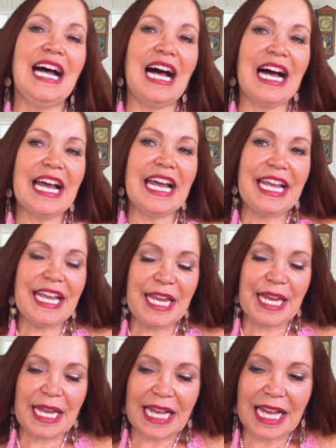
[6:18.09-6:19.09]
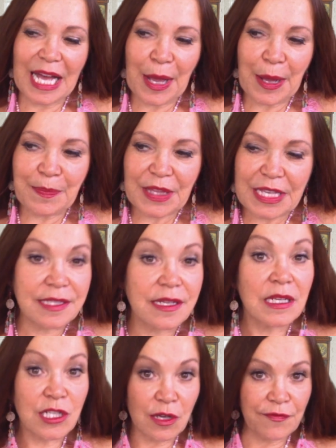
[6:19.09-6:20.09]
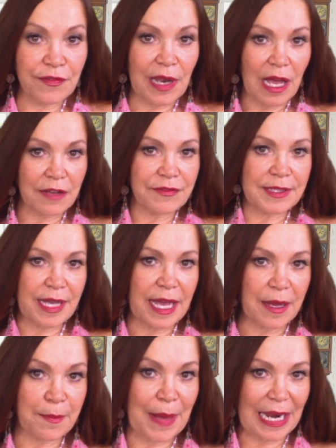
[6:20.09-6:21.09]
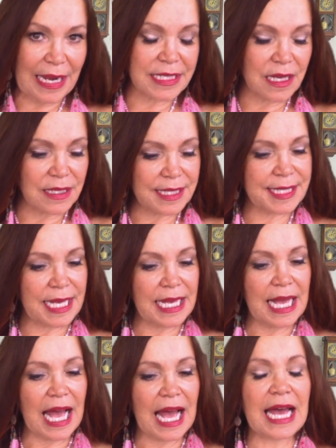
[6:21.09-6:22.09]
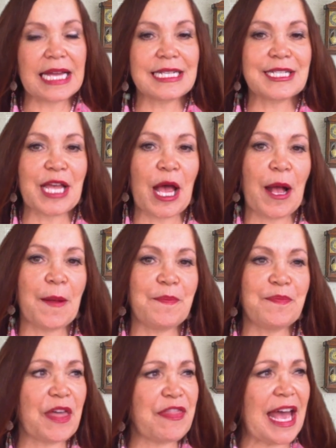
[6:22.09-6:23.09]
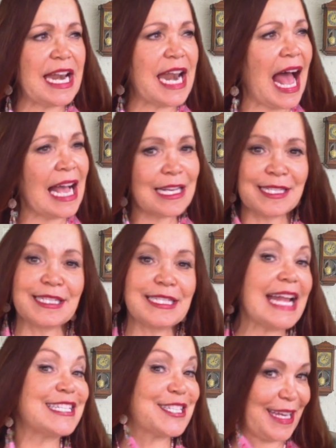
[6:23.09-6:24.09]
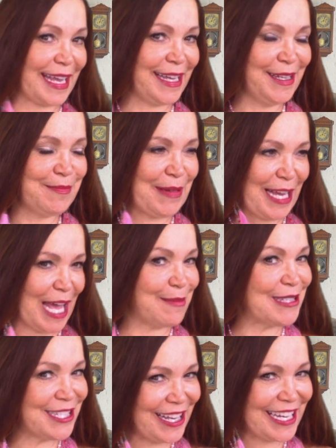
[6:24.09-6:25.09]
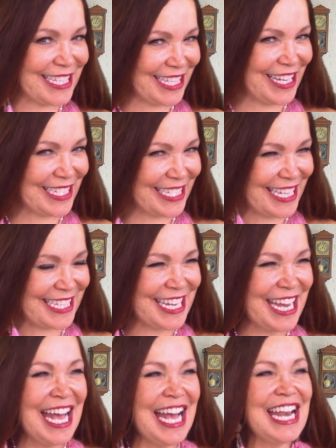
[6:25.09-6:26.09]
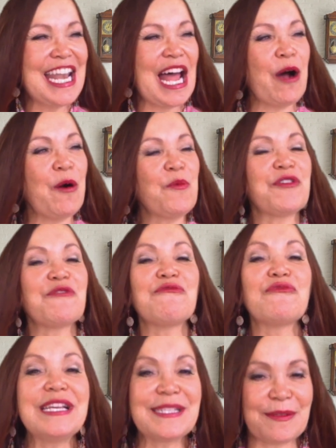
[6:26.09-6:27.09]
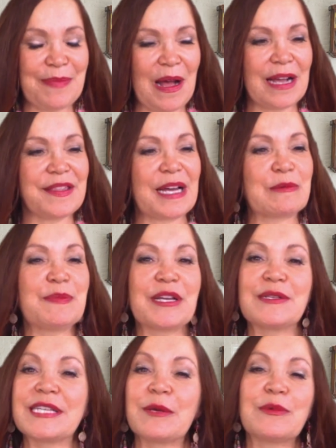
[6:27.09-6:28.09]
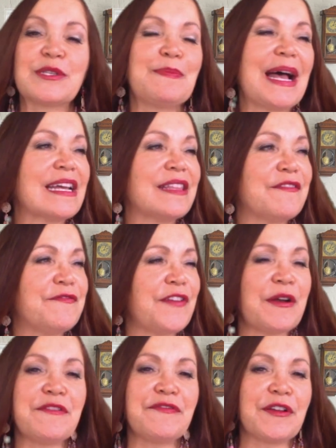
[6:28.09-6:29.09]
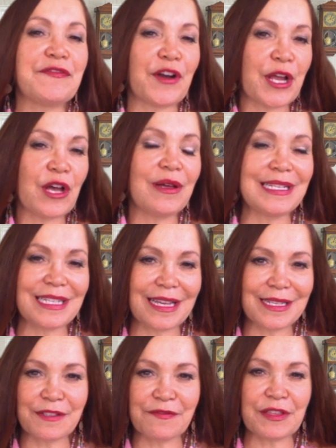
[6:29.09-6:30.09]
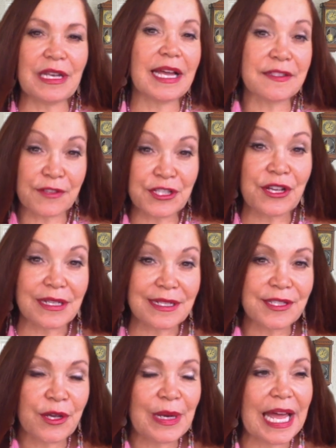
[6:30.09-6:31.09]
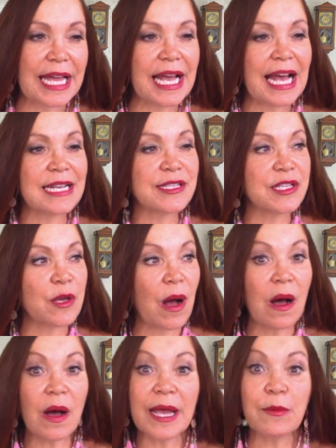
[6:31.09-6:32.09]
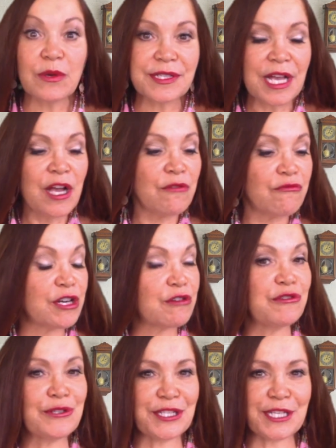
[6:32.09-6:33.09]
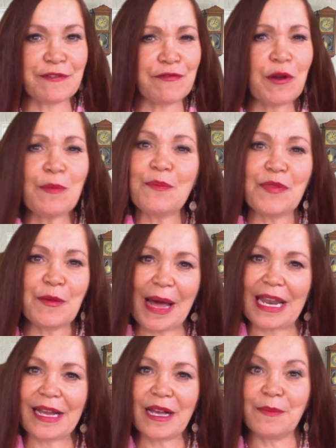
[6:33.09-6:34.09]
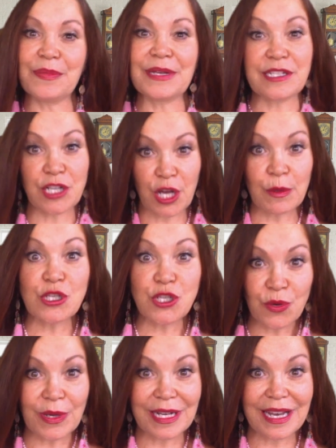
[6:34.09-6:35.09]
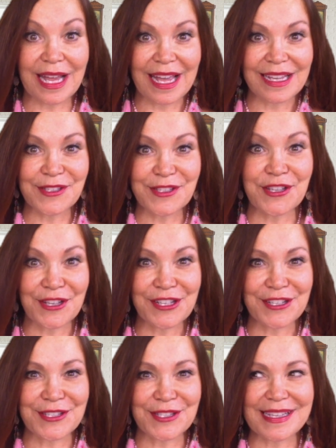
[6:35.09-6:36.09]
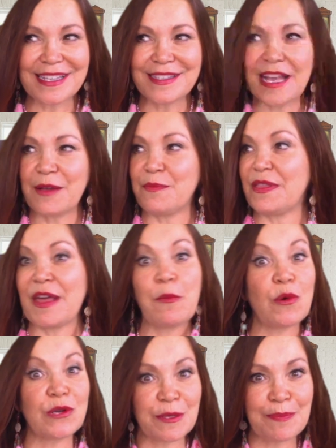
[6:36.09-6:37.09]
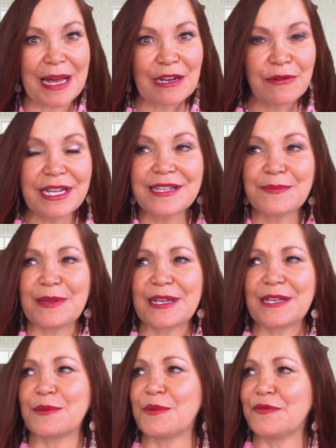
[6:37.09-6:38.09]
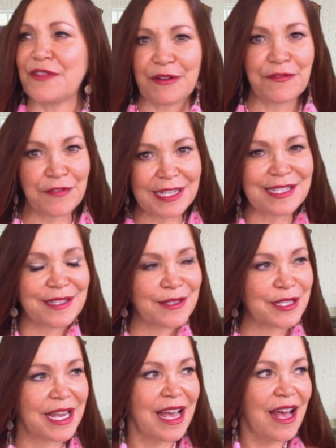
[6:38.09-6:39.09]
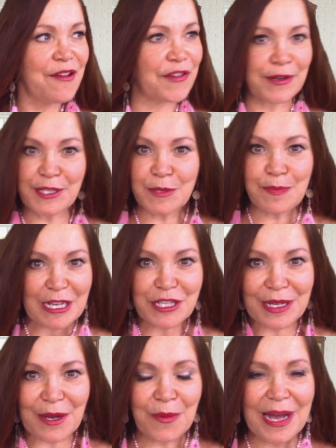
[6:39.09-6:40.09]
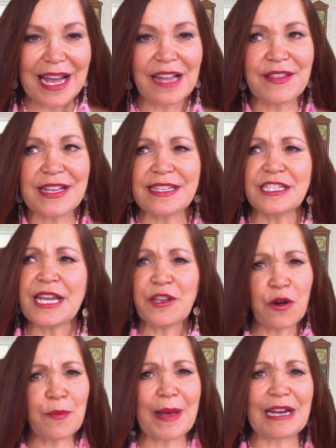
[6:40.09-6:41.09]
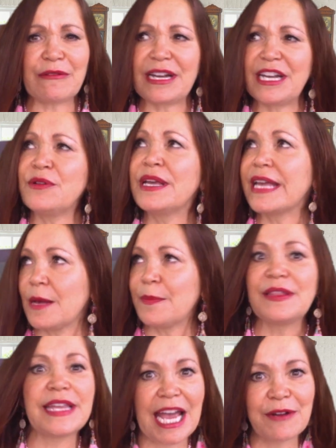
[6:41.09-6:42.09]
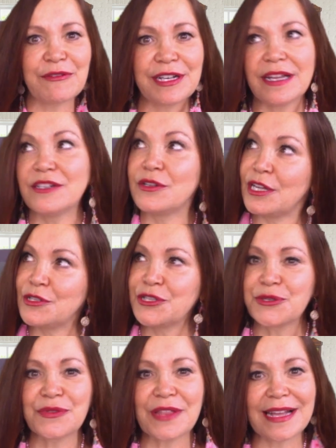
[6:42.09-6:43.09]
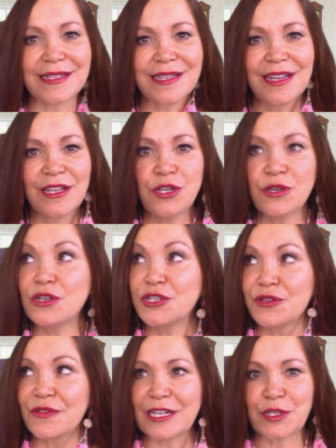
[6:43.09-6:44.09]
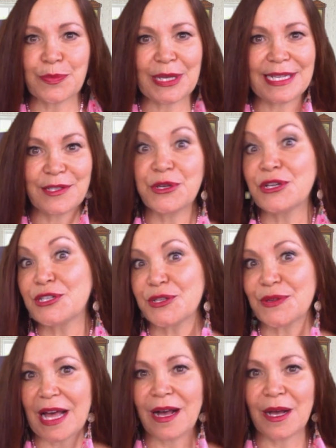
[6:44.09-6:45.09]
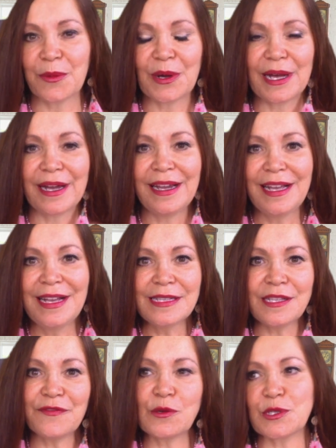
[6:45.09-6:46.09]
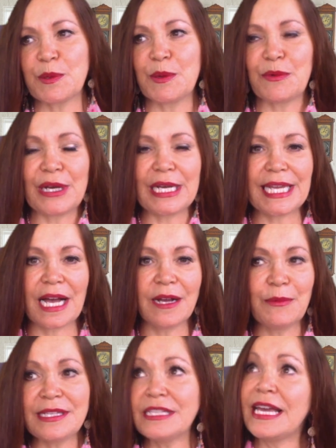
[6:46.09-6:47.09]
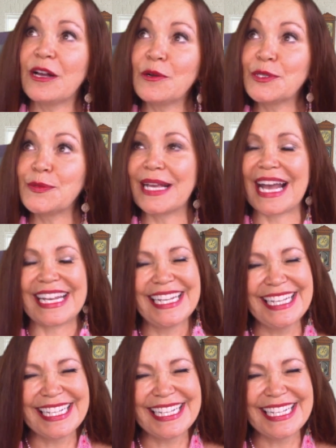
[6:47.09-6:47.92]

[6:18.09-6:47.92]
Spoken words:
I started off life as a ballet dancer, and then accidentally became a circus artist. Now, the reason behind that was because it was back in the very, very, very early days of the likes of Cirque du Soleil. And so I was recruited from the ballet company to go and join a circus, as they wanted ballerinas because we were very fit and very spatially aware. And they said, yeah, you're a ballerina, you can get up in the air and do that. You can do that trapeze, or you can do that high wire. So, of course, we were really young, and we said, yeah, of course we can.